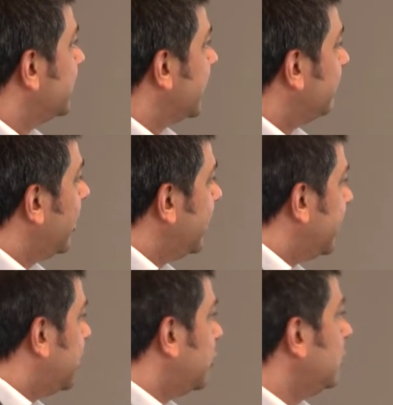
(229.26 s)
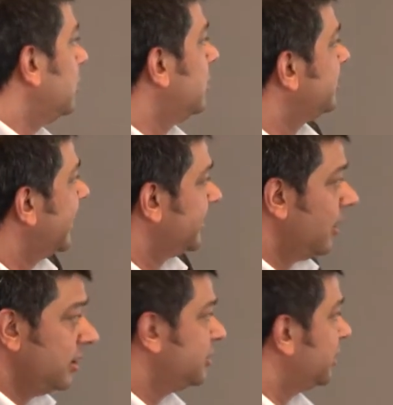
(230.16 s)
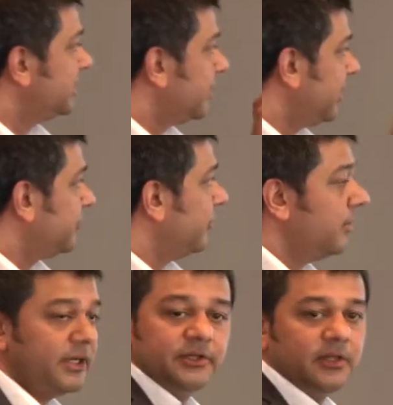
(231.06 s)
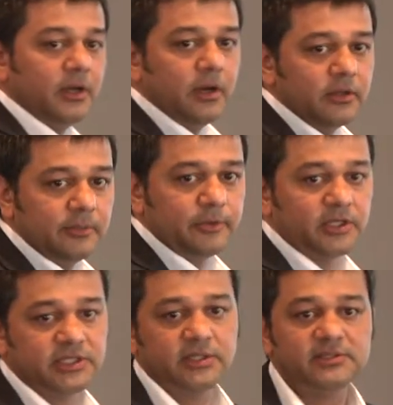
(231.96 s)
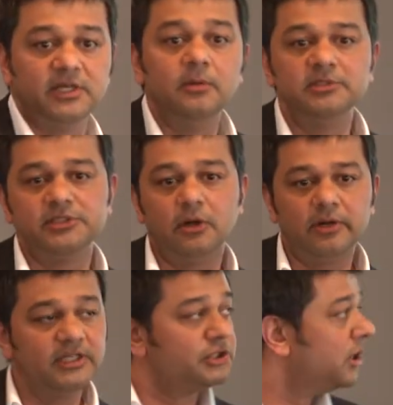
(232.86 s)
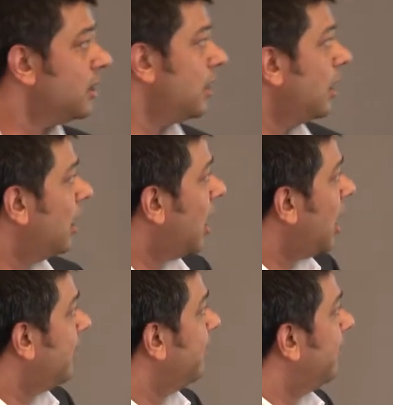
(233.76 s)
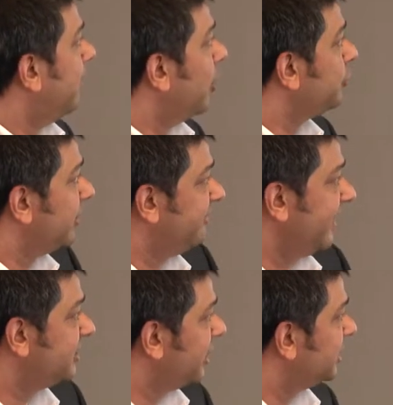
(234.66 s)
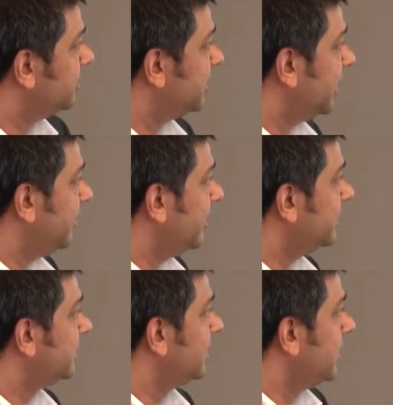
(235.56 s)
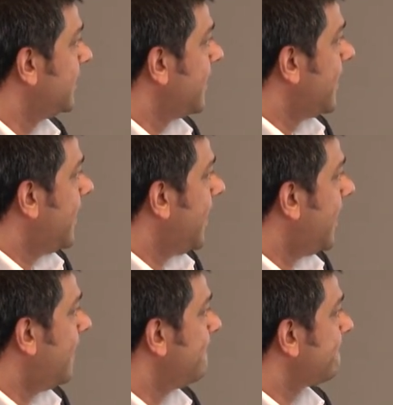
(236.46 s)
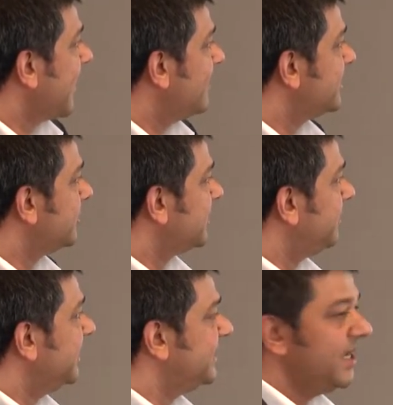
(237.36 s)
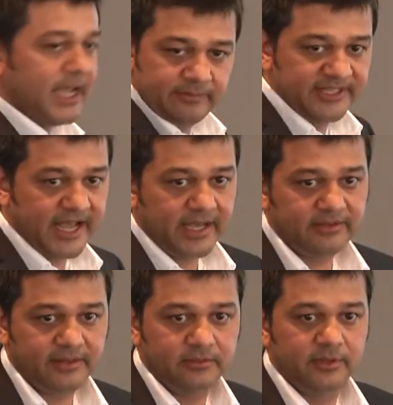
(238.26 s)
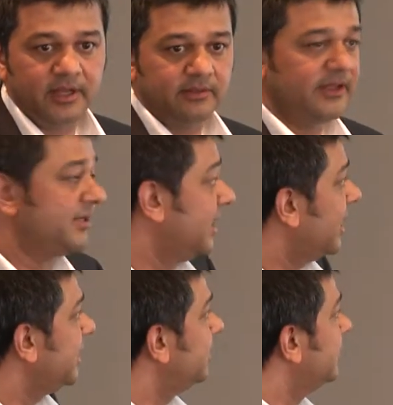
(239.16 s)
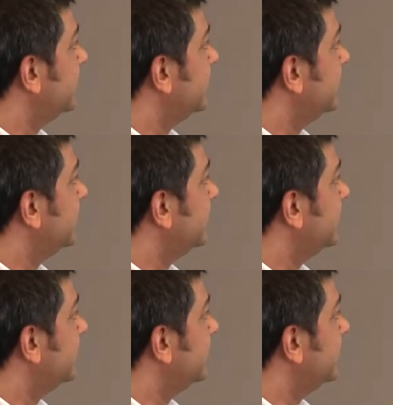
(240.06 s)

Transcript: really cool technologies that we threw into the project. There was thermal storage, both with phase change materials. And this was a PCM tank that tied into